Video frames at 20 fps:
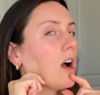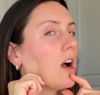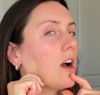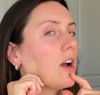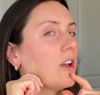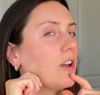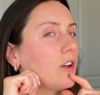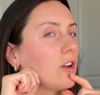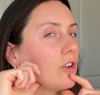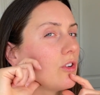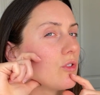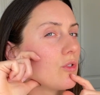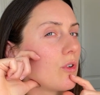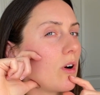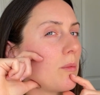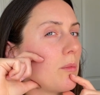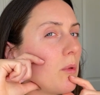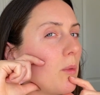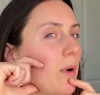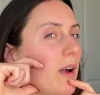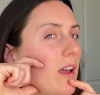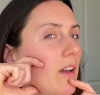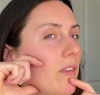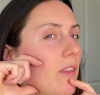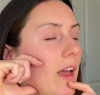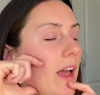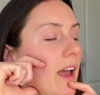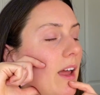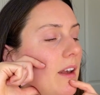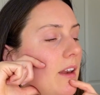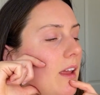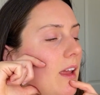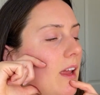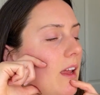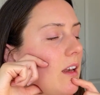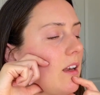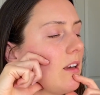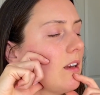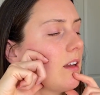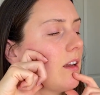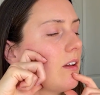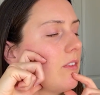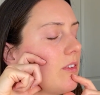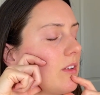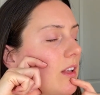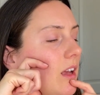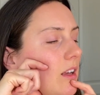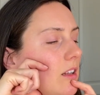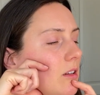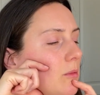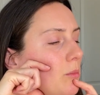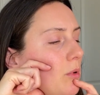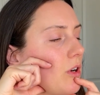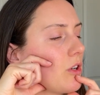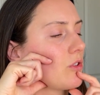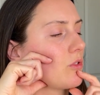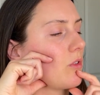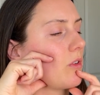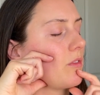You can drop the weight of the head in if it takes some pressure off